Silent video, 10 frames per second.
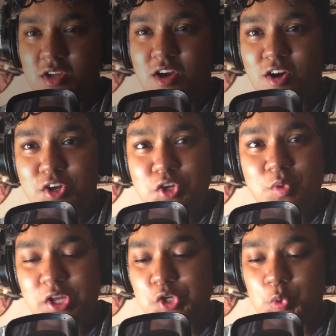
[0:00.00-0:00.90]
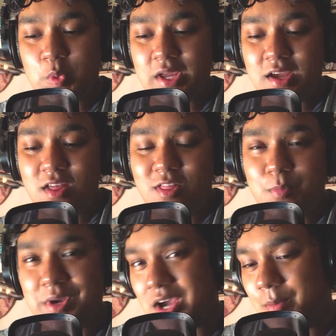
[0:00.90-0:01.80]
Are you enjoying the
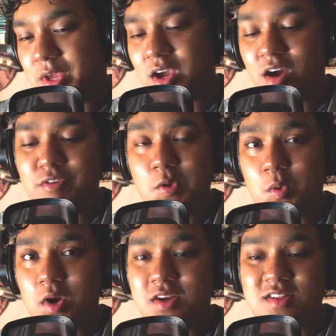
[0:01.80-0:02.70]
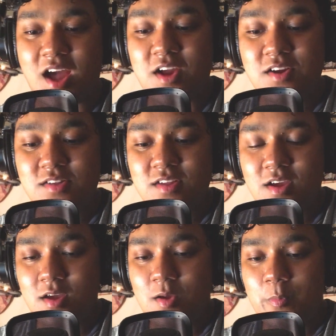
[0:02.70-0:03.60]
becoming of your desires?
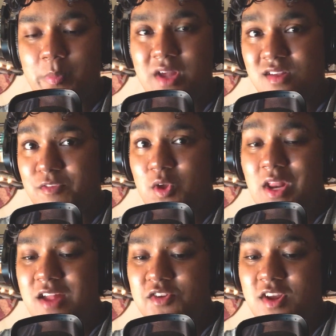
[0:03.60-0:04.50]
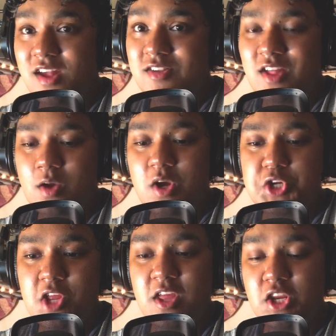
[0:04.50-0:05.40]
Because if you can answer yes to that
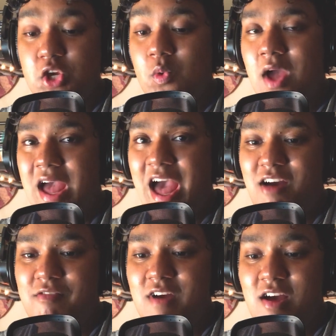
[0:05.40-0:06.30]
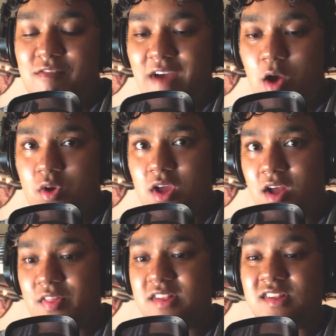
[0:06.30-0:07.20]
question, then you have found
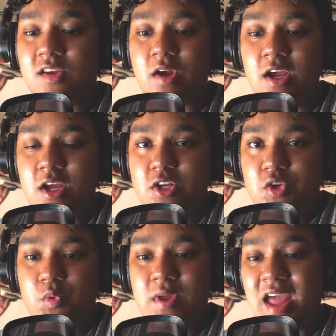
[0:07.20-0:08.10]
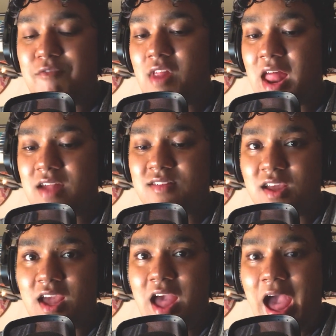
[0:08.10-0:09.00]
the secret to an
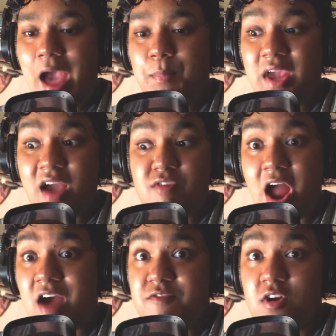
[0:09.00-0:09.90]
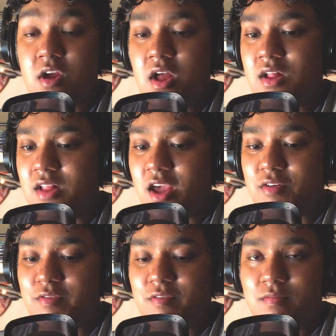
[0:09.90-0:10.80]
everlasting, happy ever after
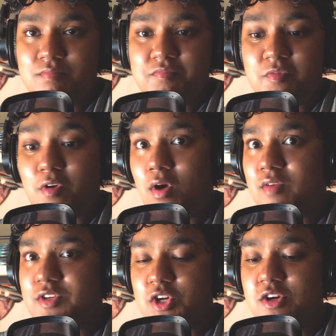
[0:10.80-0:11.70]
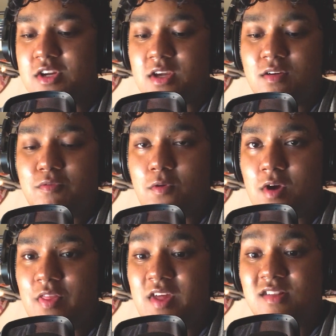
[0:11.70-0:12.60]
life for all of eternity.
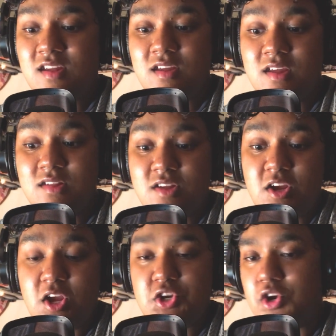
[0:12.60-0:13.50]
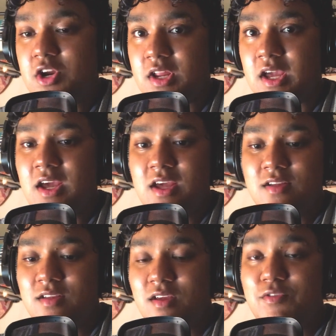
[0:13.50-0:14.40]
For this is eternity.
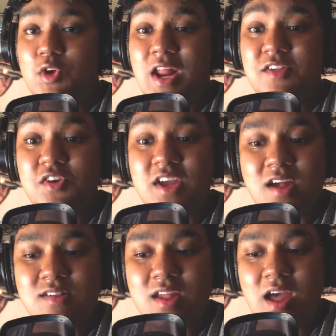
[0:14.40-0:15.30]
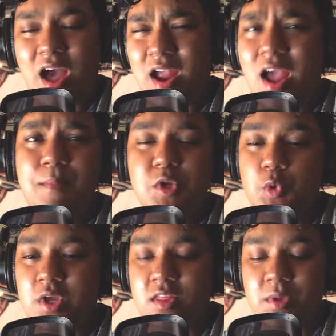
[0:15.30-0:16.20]
If you can answer yes, I am
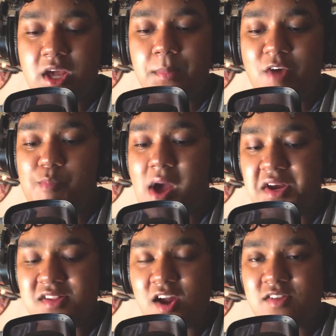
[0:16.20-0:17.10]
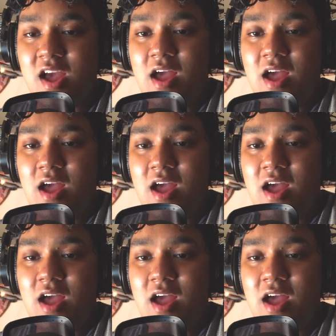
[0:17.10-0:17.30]
enjoying the becoming of my desires.